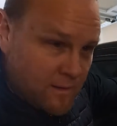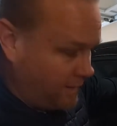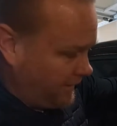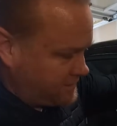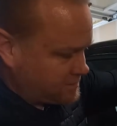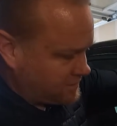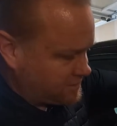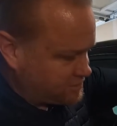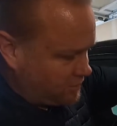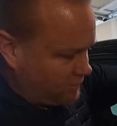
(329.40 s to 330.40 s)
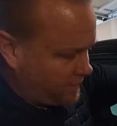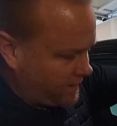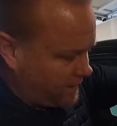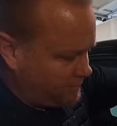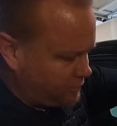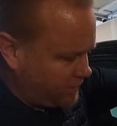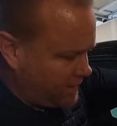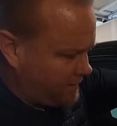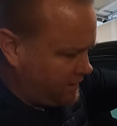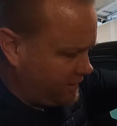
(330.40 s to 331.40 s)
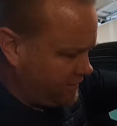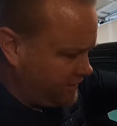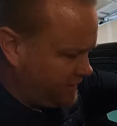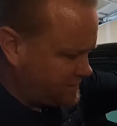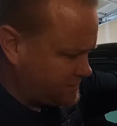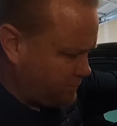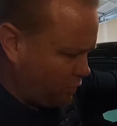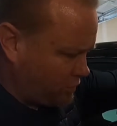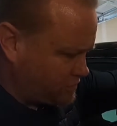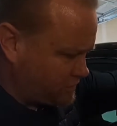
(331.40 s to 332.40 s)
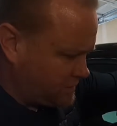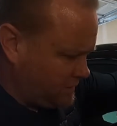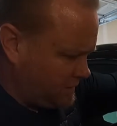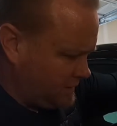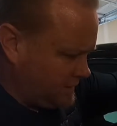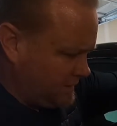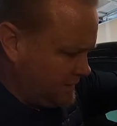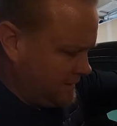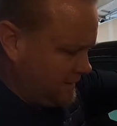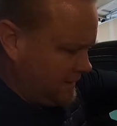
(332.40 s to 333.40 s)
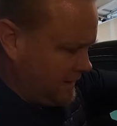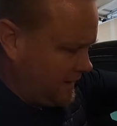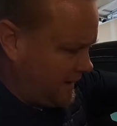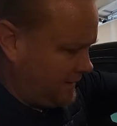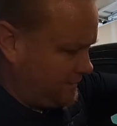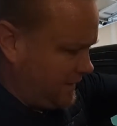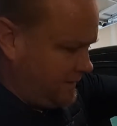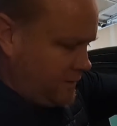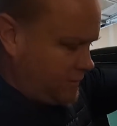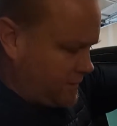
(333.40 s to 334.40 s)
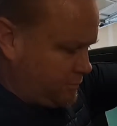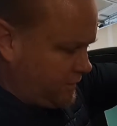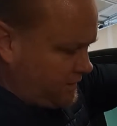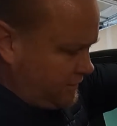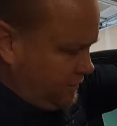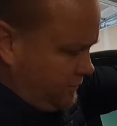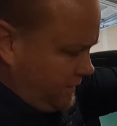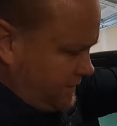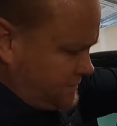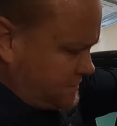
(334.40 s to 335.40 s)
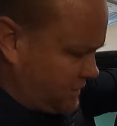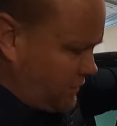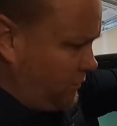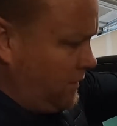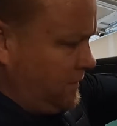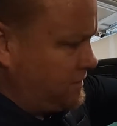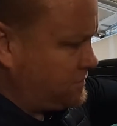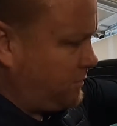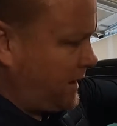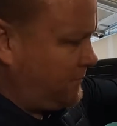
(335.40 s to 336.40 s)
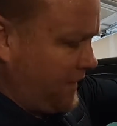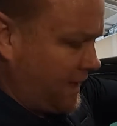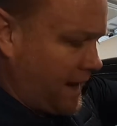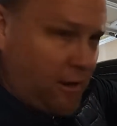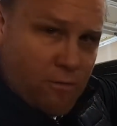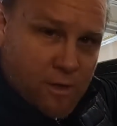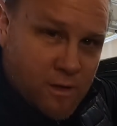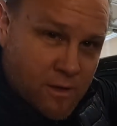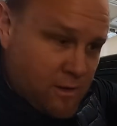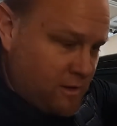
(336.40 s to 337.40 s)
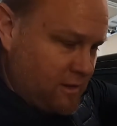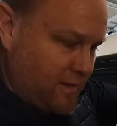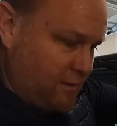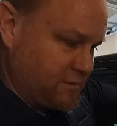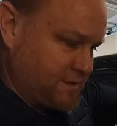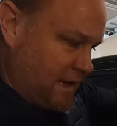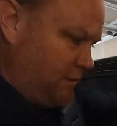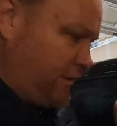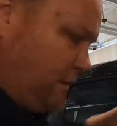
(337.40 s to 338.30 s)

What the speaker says: All right, so let's do it. We're going to unplug this portion, and then we're going to plug the new one in. So just pop that out. That one's out.